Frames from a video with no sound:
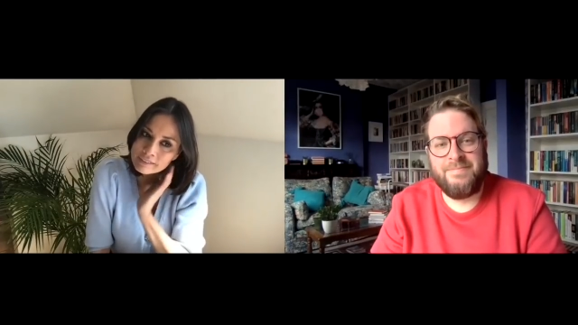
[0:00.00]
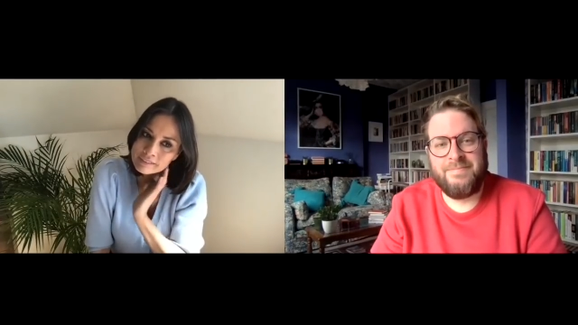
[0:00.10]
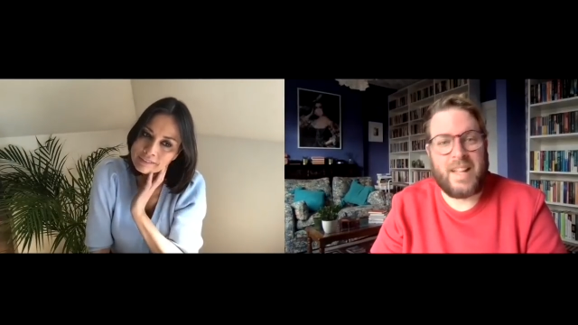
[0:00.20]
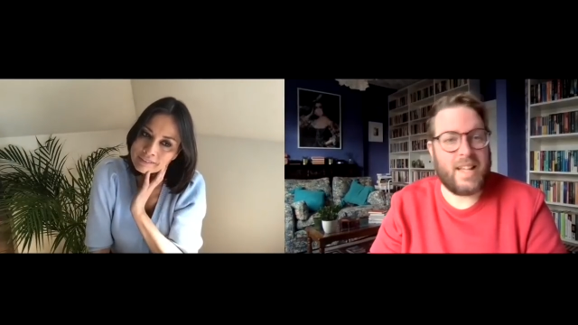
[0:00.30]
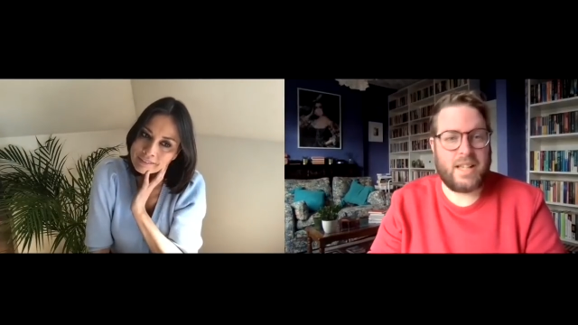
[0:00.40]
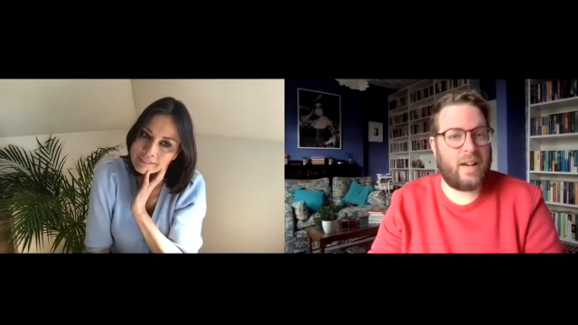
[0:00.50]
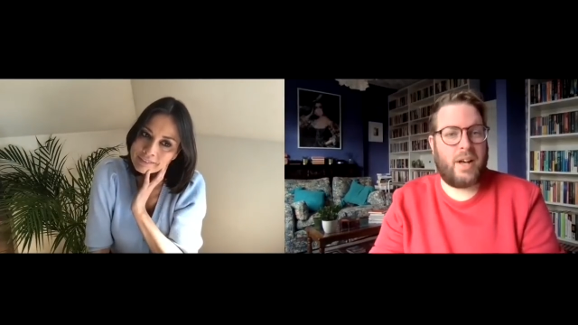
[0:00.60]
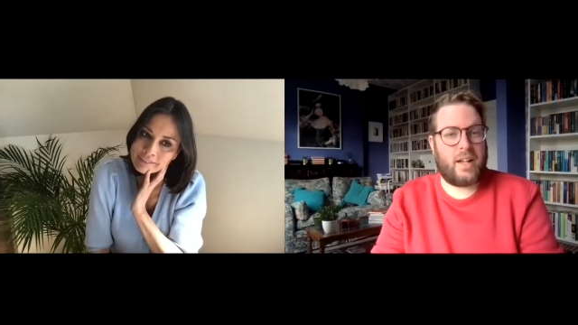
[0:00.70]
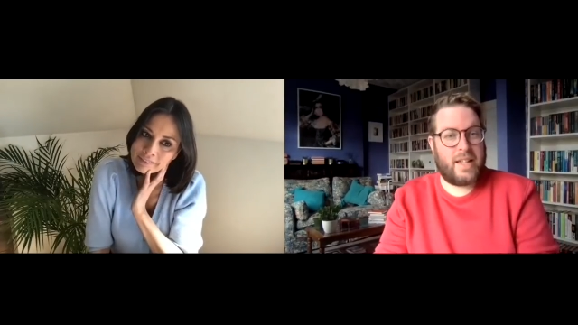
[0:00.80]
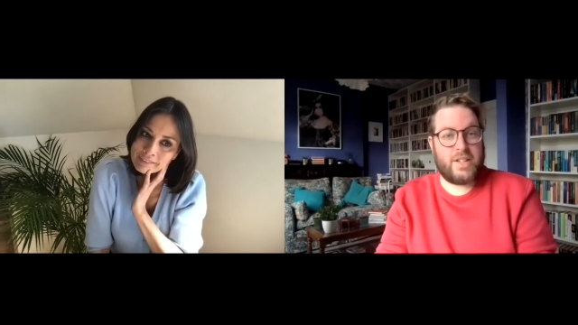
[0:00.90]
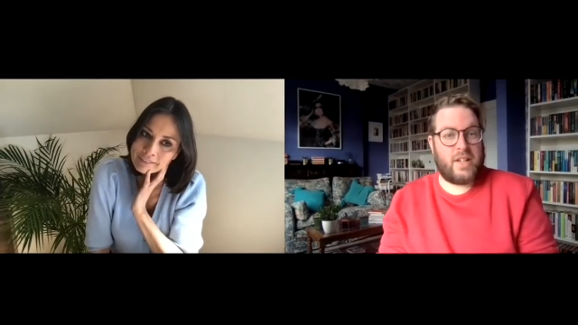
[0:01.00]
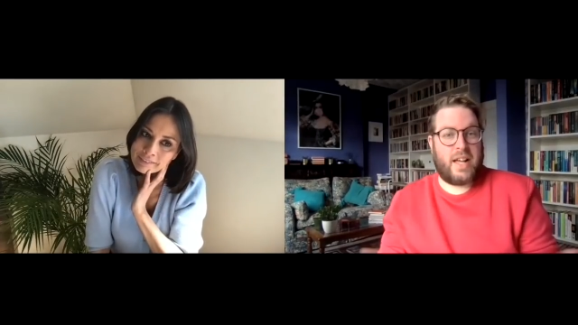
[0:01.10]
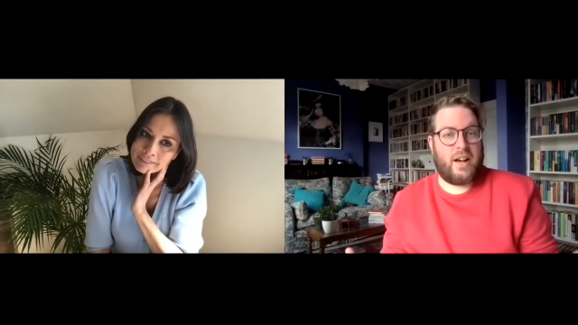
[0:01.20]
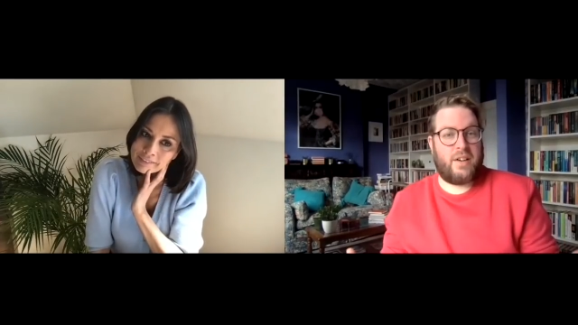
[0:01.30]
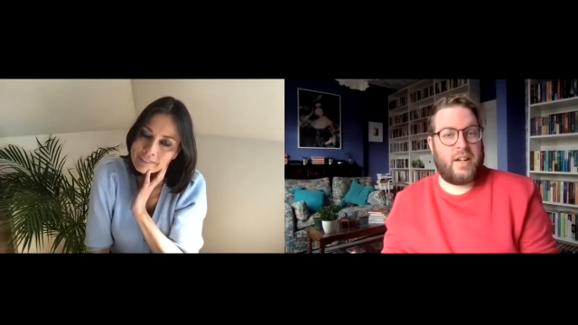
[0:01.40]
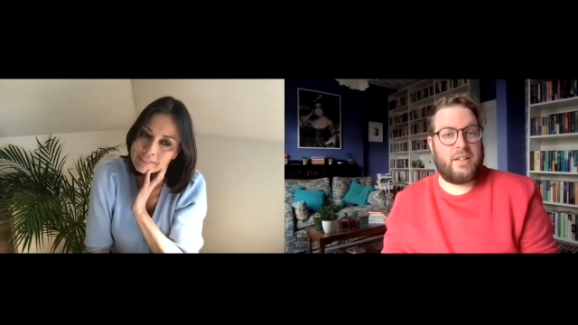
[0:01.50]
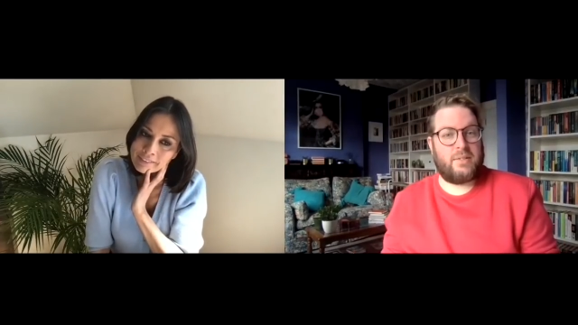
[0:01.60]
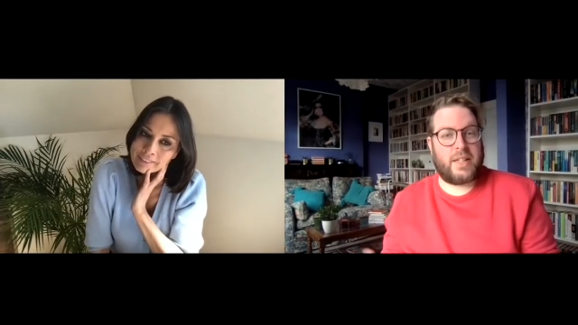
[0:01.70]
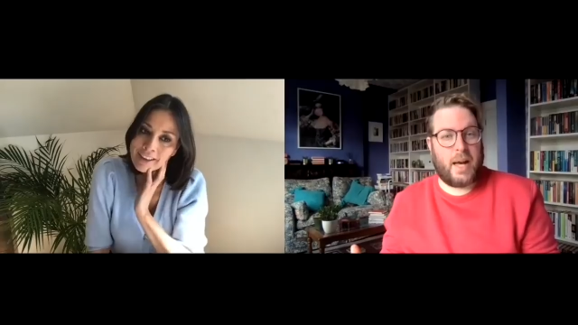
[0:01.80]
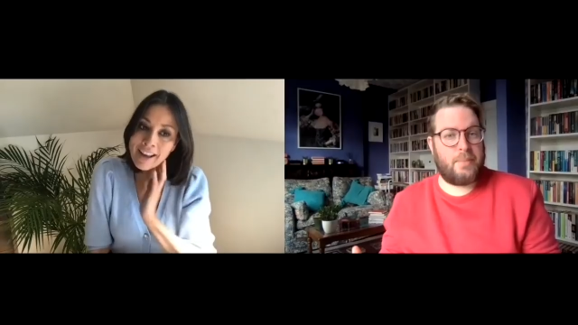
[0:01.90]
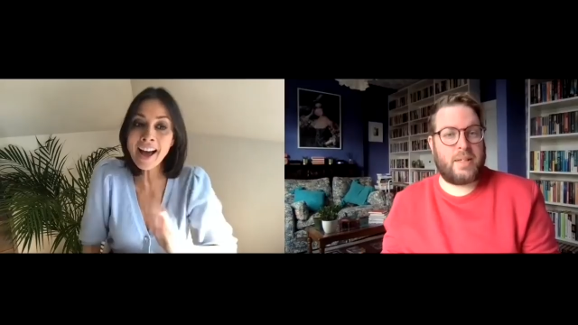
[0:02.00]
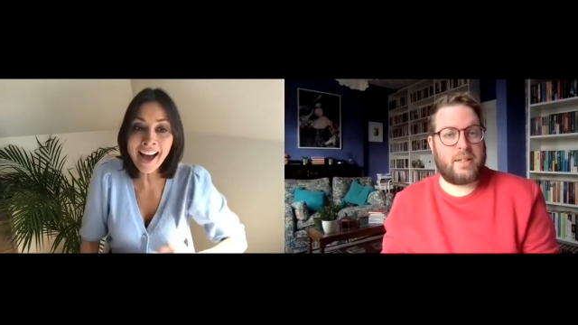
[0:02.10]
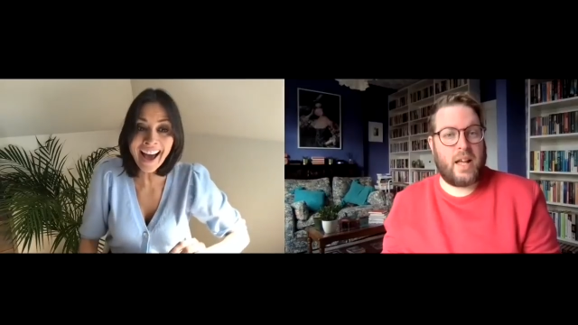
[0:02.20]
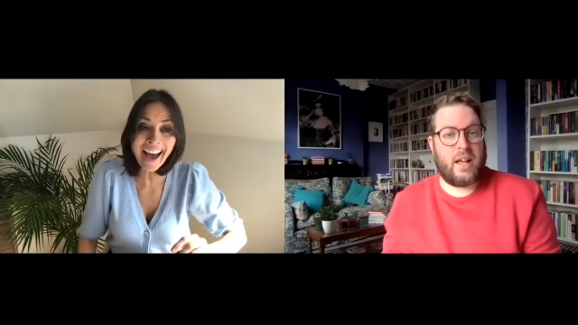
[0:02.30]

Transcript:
Speaker 1: that's how literally how I felt when it happened.